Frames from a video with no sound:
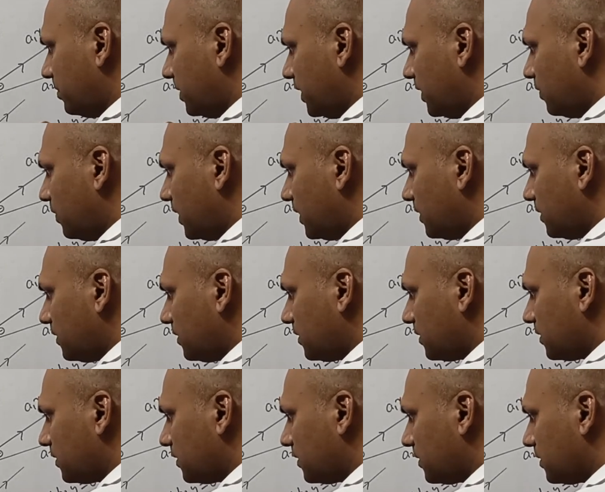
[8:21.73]
b1
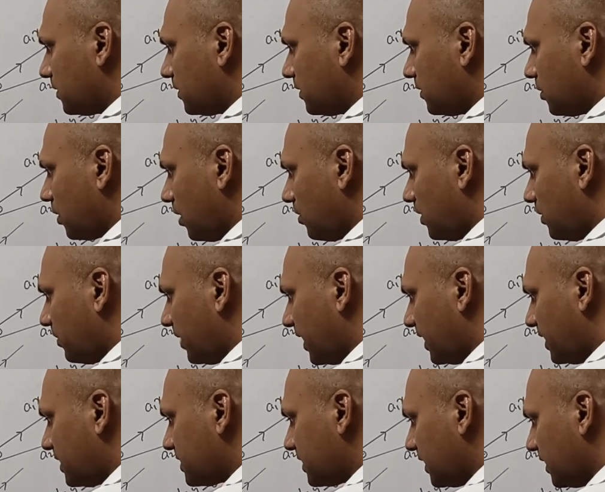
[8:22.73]
comma
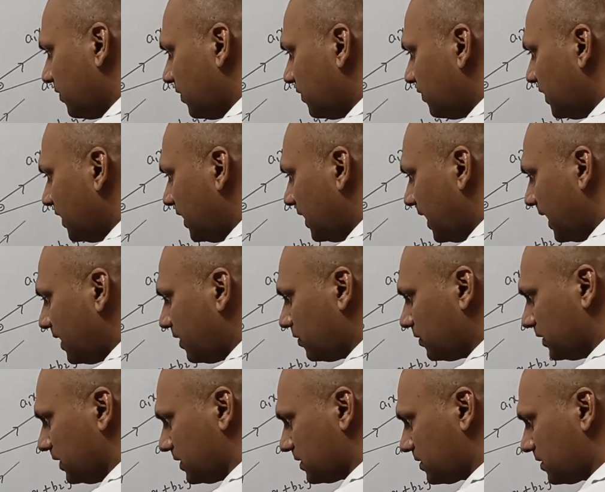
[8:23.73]
minus a1 will lie
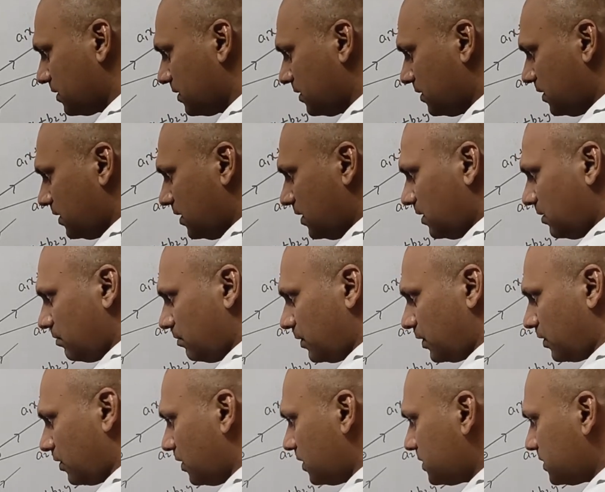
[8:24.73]
on this,
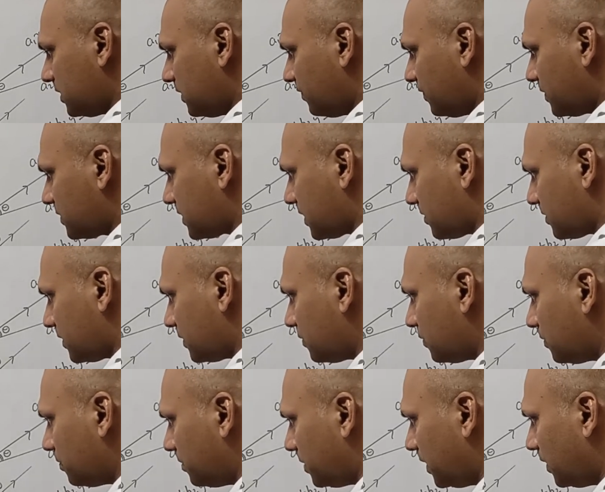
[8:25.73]
because if you
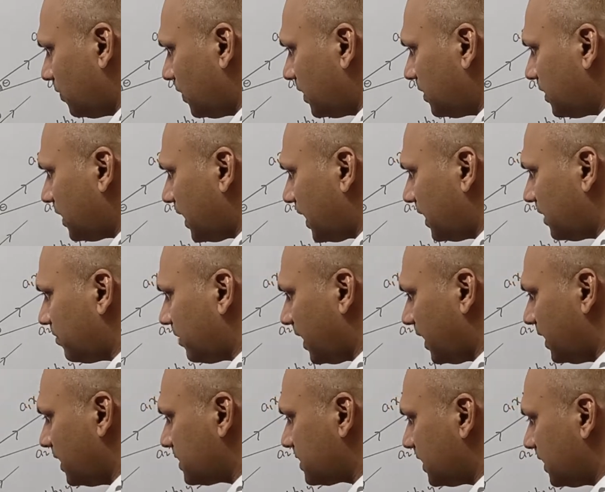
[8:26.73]
substitute b1 and
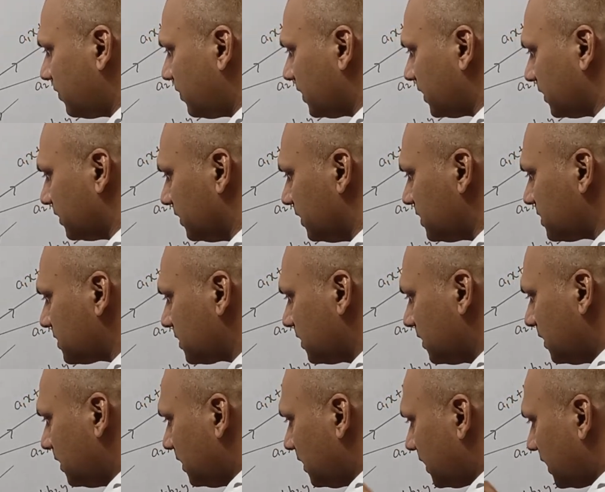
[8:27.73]
minus a1 in this,
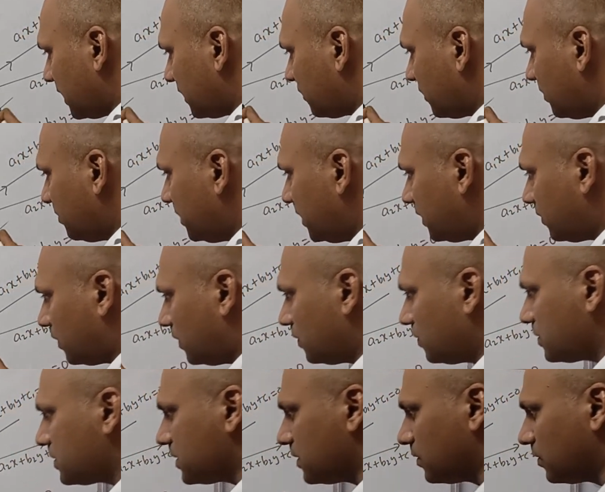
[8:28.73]
it will be equal
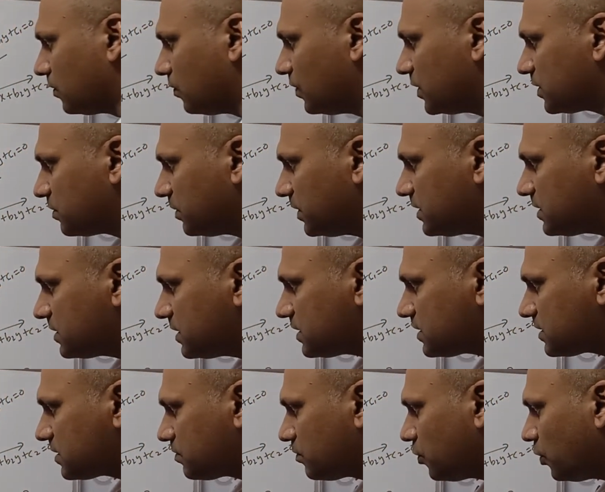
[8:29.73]
to 0, which means
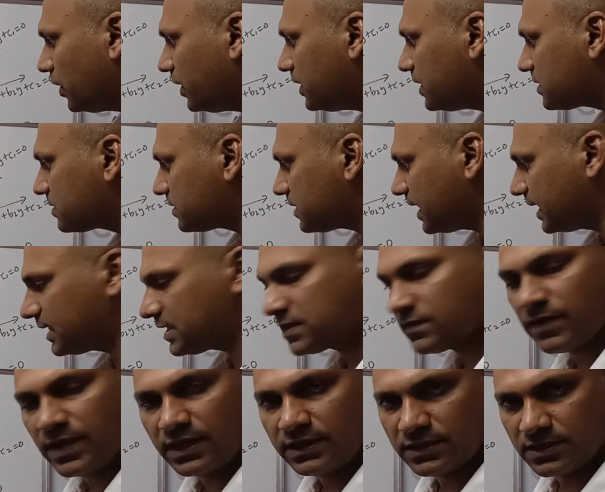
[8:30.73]
this point is
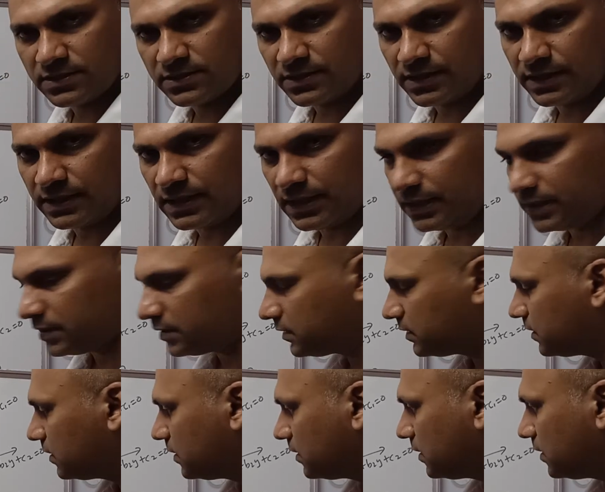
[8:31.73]
satisfying this straight line.
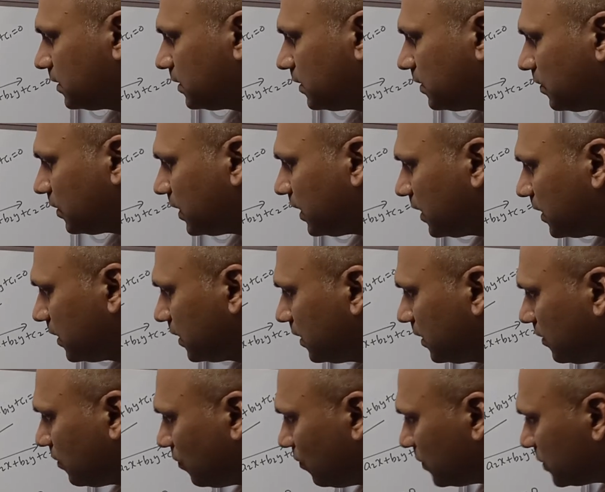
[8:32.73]
Okay,
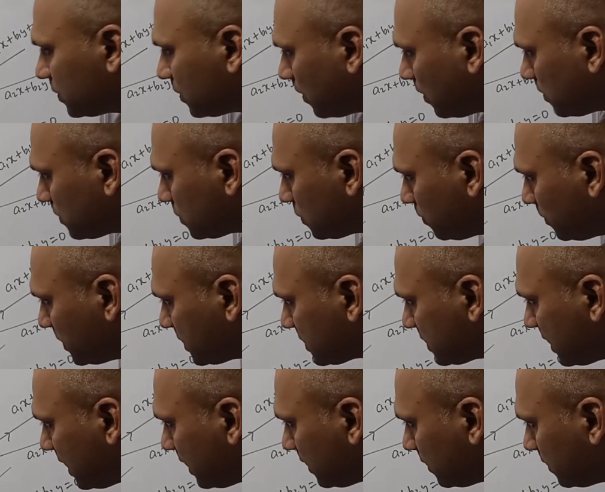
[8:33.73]
which also means
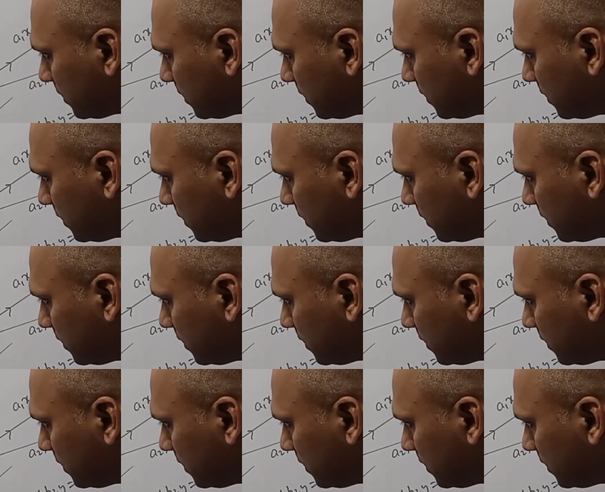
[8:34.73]
that